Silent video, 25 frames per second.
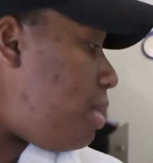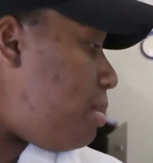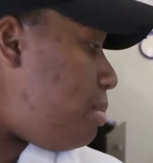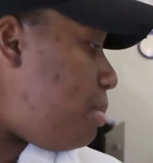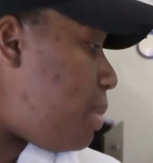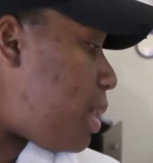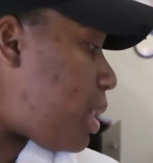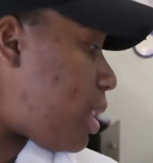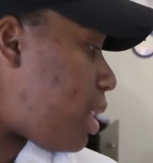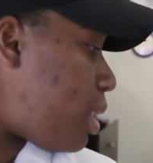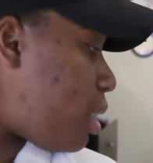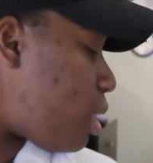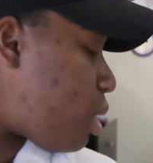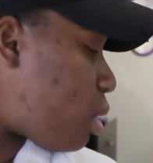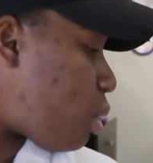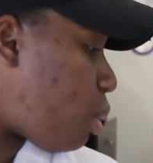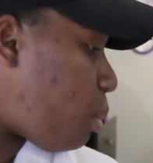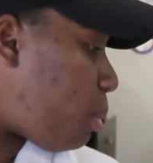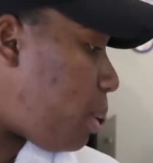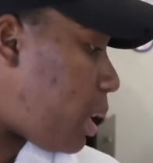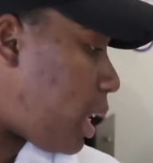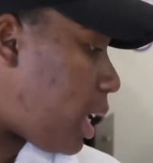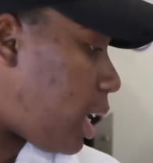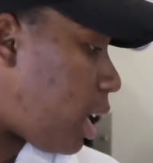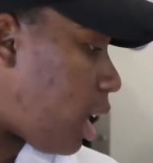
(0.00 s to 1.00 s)
missing so
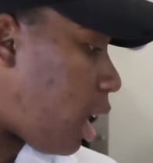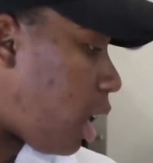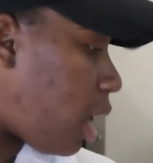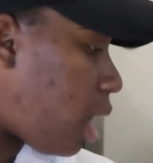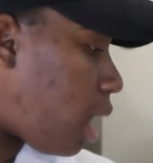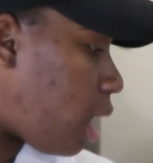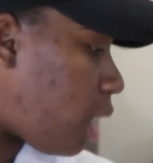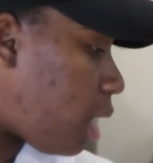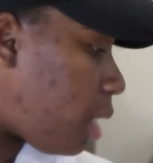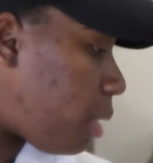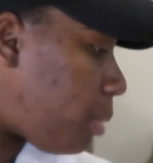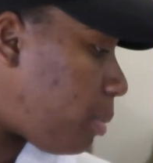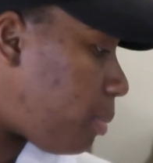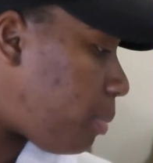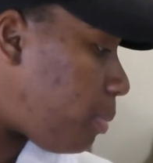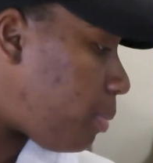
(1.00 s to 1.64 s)
many uh